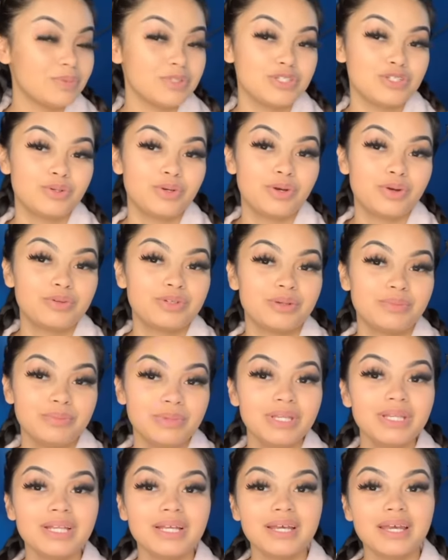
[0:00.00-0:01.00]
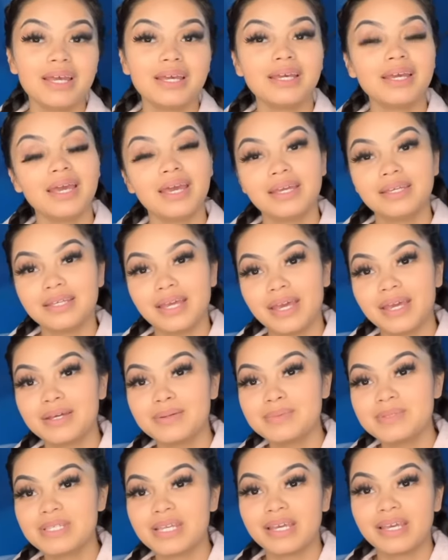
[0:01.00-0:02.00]
It's your girl Yamila, aka
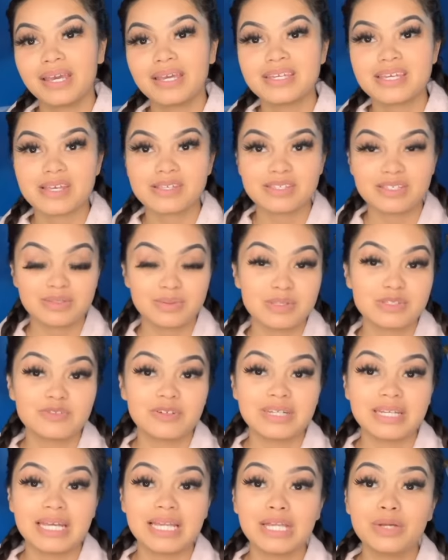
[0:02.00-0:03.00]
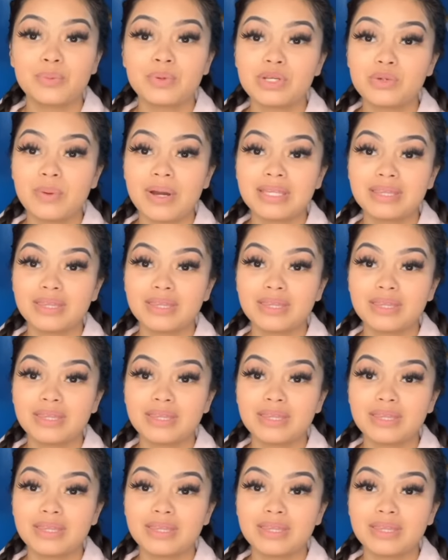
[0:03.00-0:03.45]
Yams, aka Yams is just fun to yell it where you